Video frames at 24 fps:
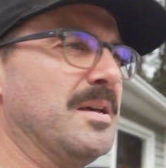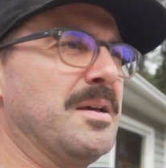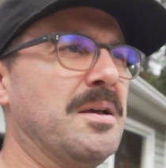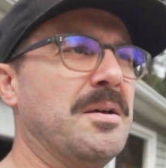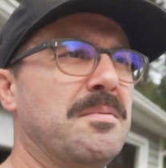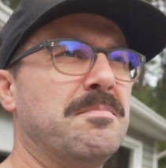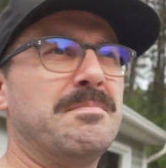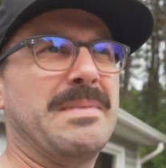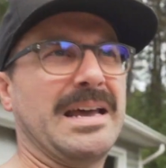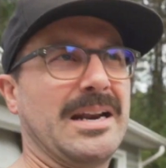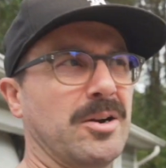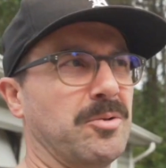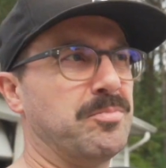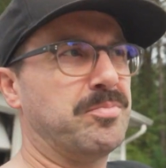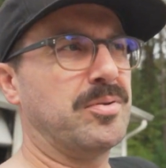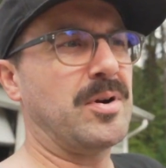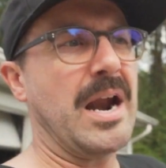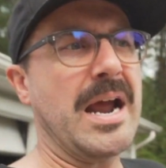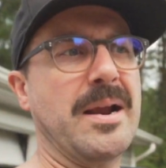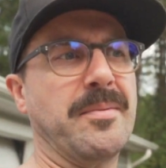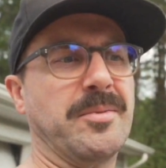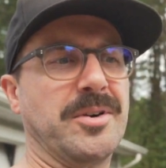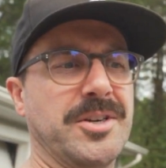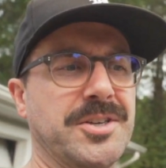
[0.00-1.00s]
metal
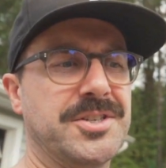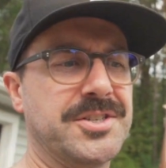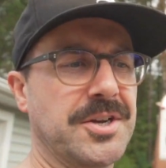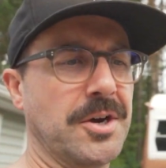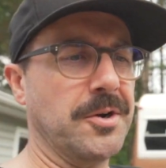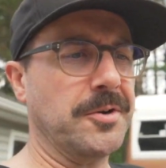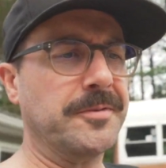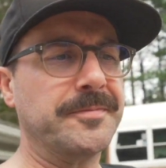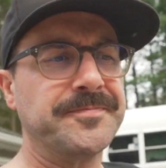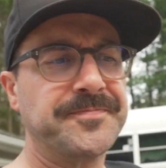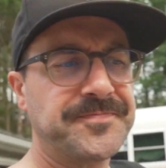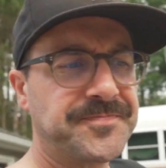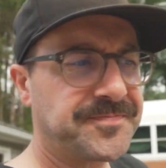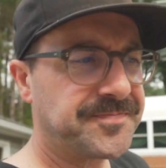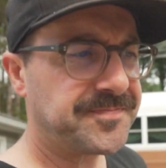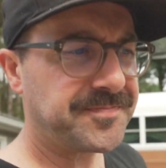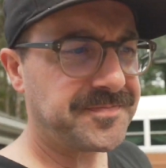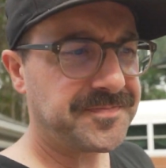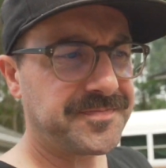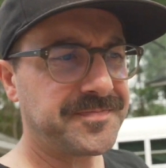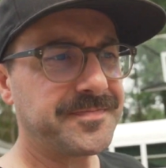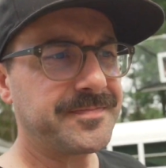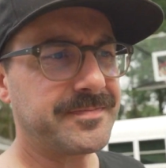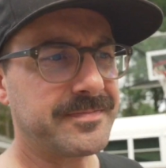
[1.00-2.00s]
primer. So
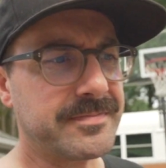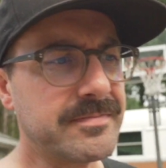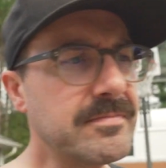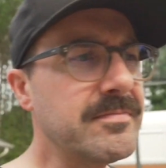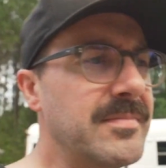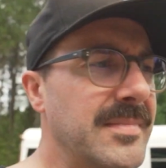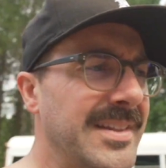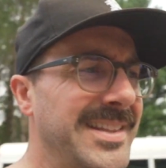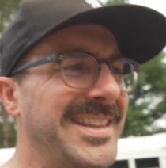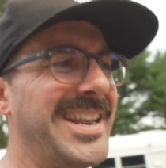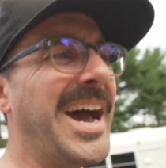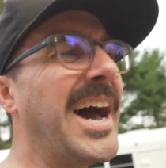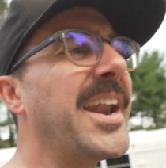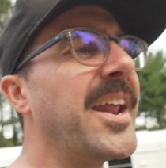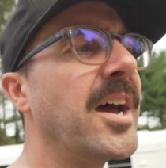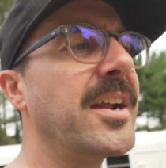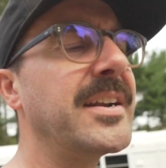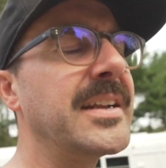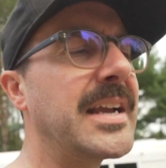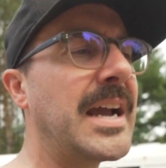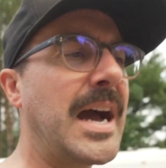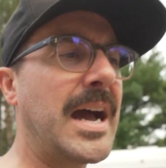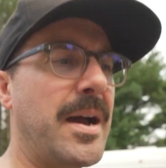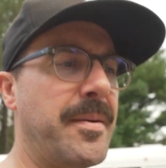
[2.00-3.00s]
not
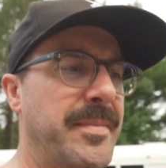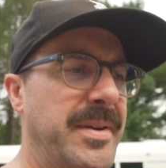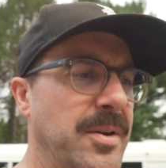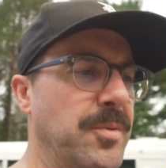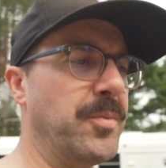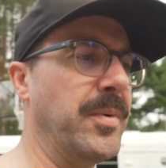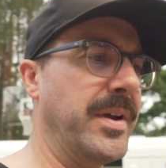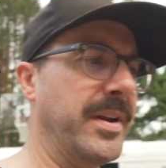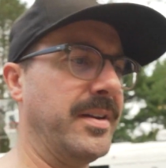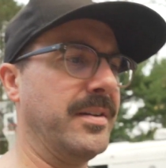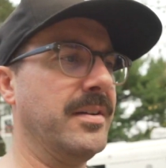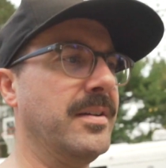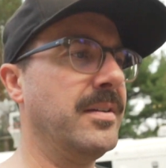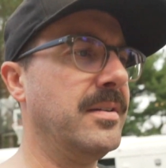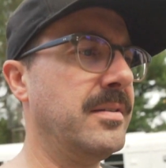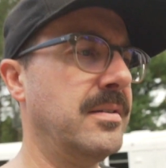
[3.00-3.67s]
uncommon when